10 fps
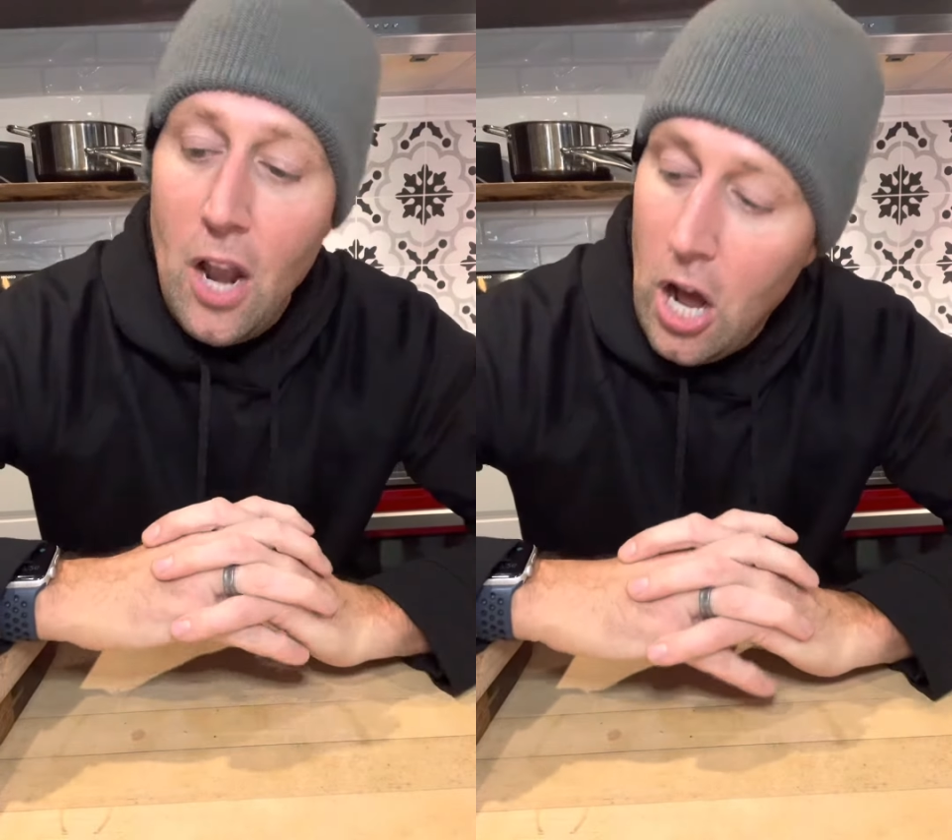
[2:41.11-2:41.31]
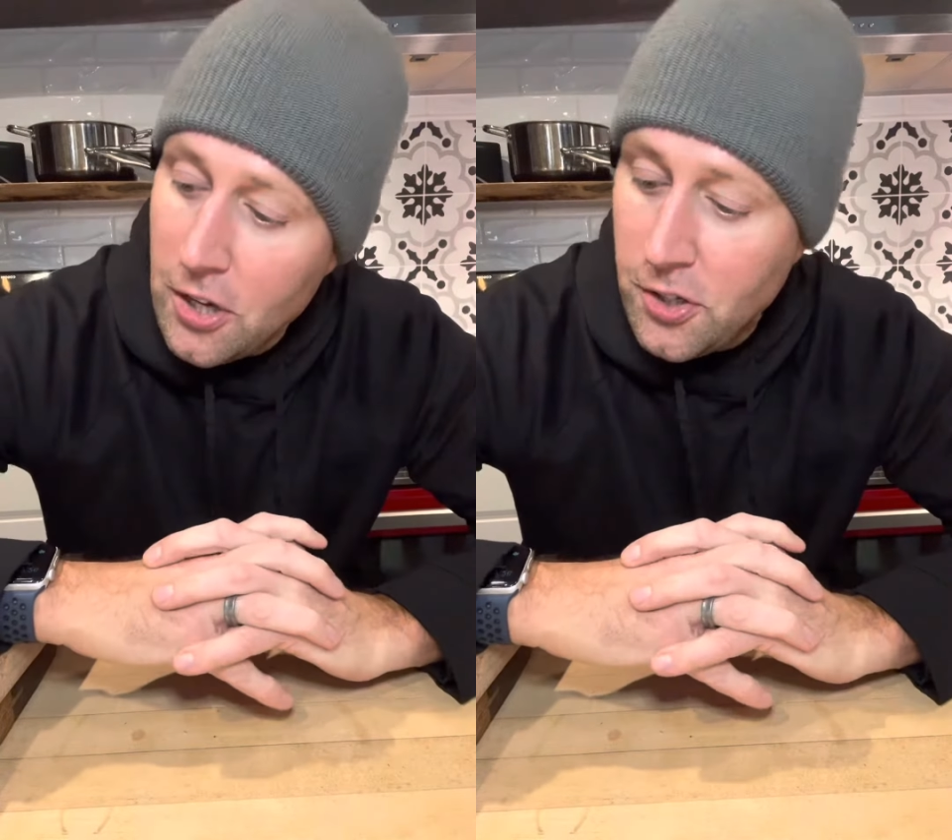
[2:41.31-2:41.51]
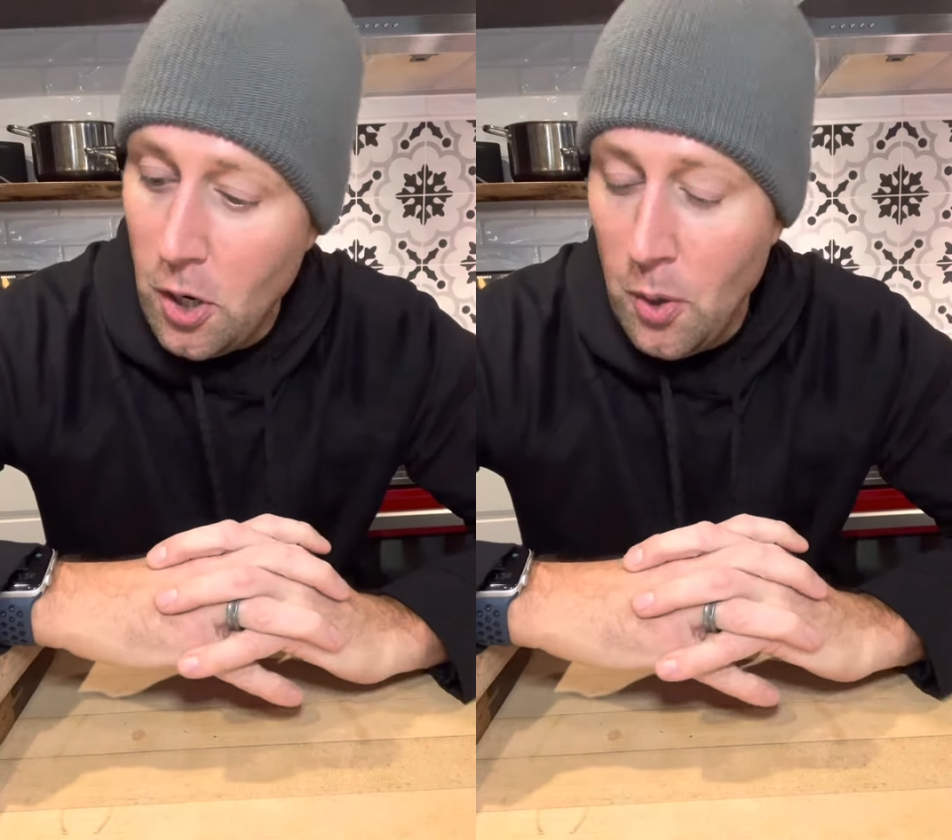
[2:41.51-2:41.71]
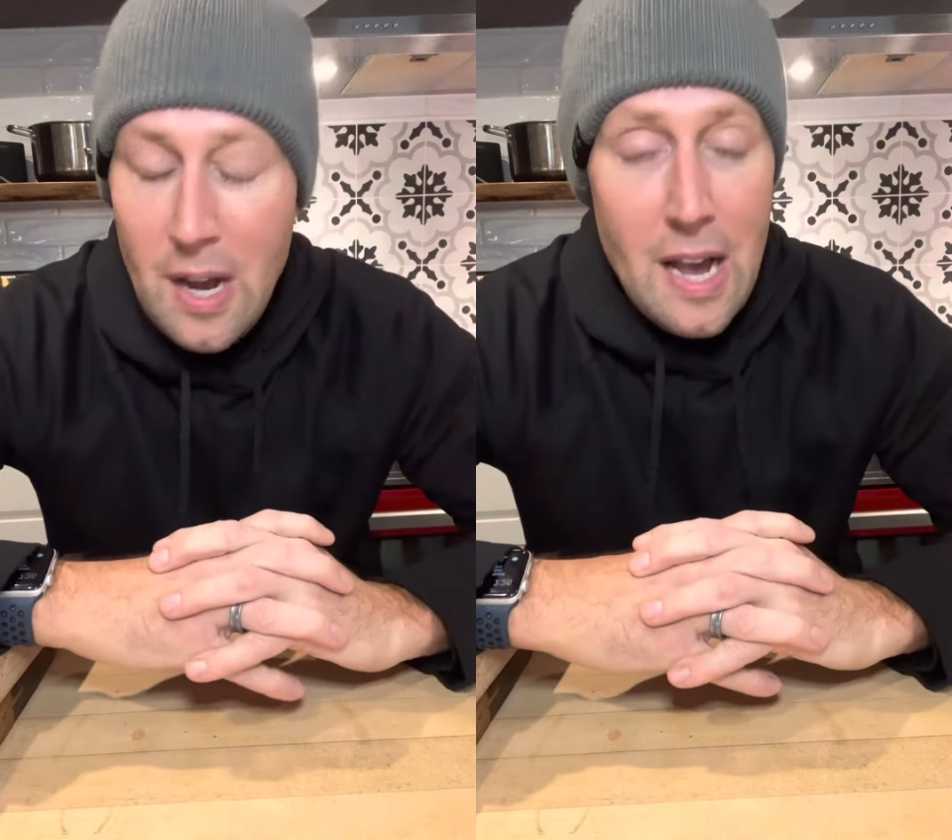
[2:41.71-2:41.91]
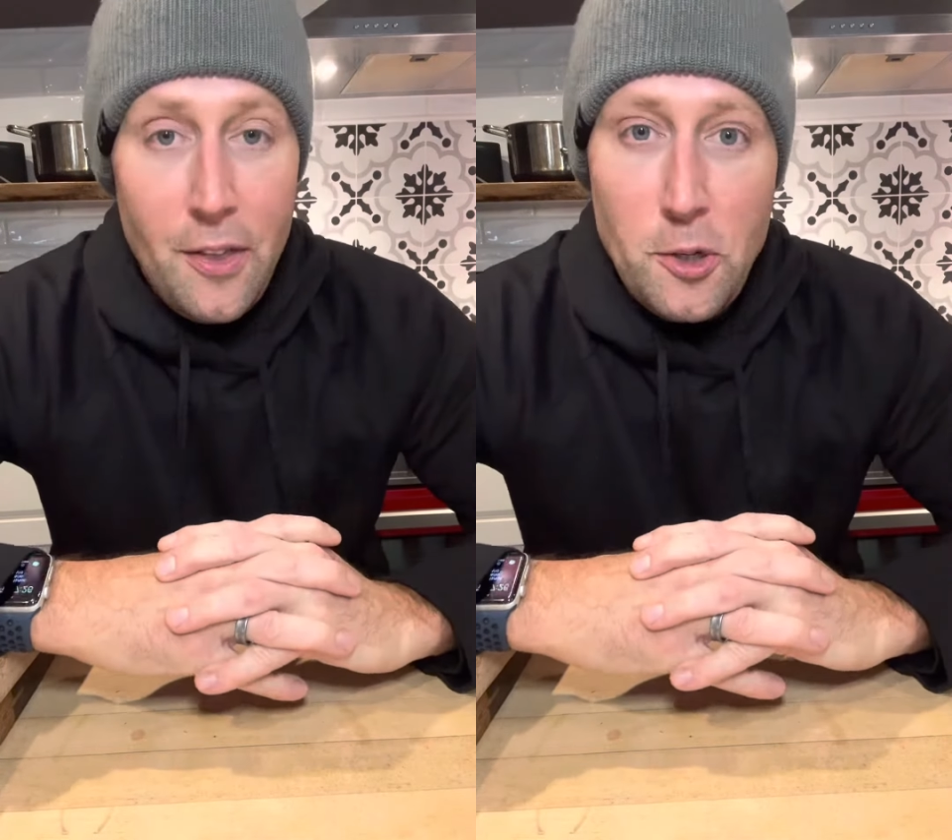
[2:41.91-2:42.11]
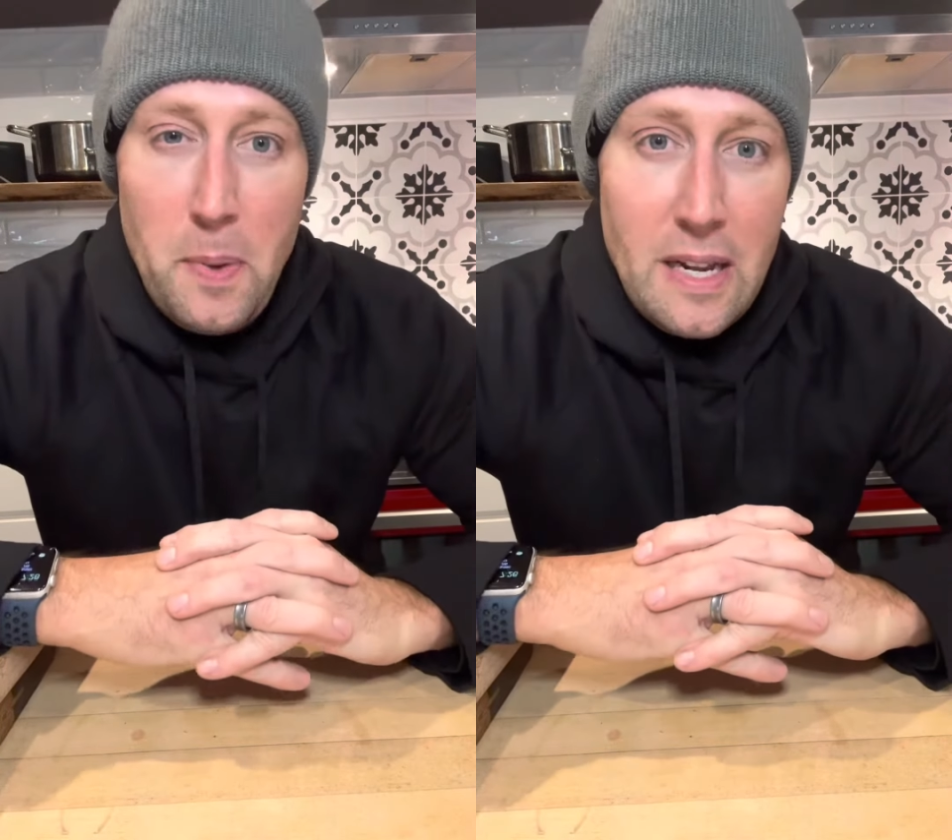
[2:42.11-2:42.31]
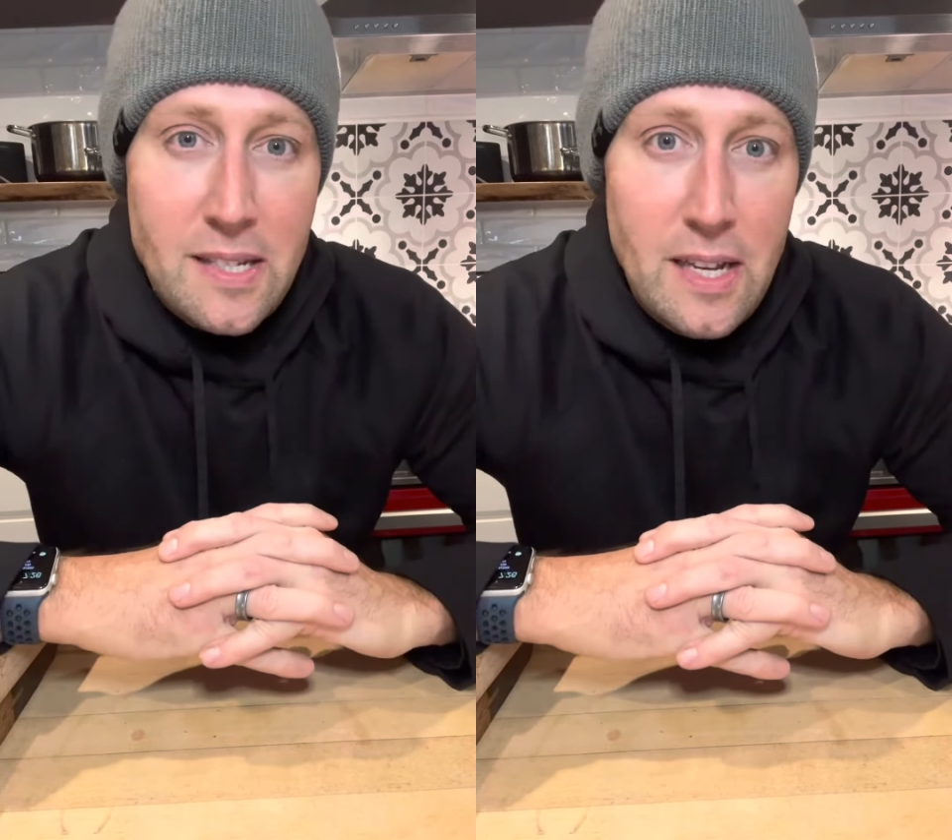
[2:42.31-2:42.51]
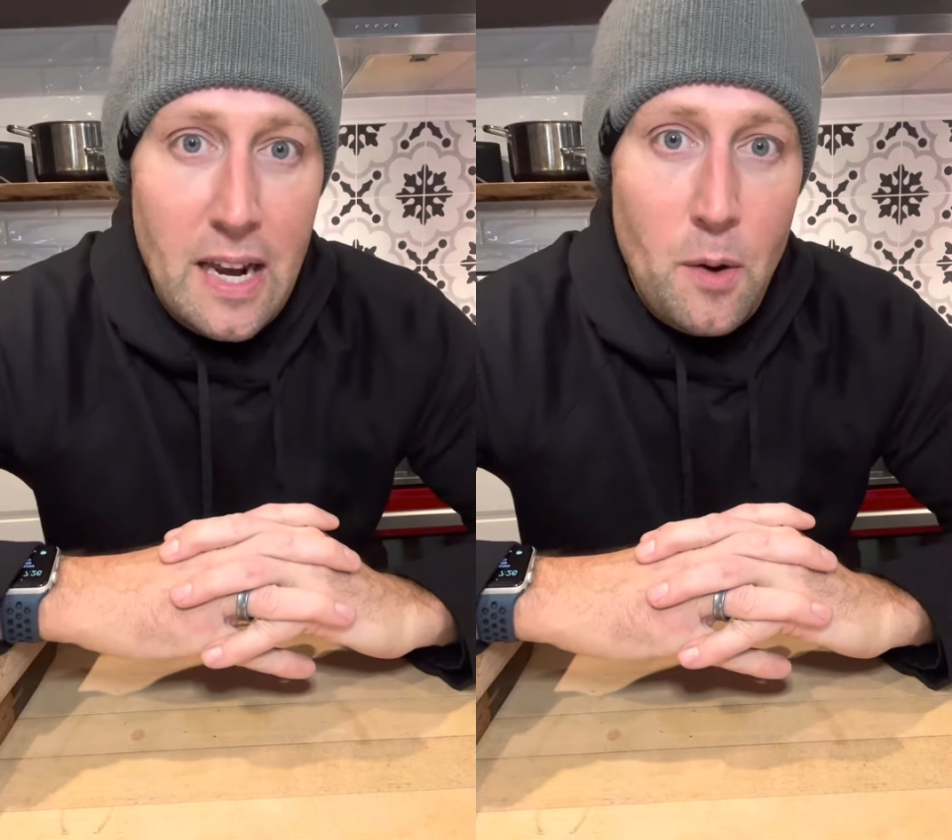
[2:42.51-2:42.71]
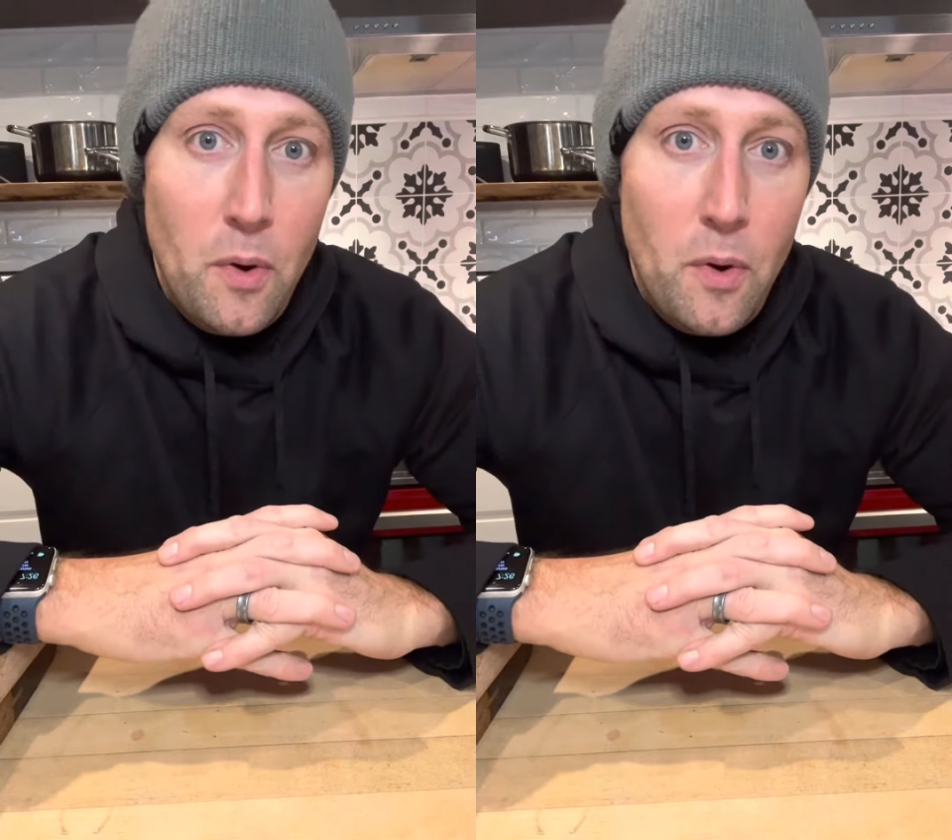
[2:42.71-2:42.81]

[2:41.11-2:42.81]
Also, there's been a study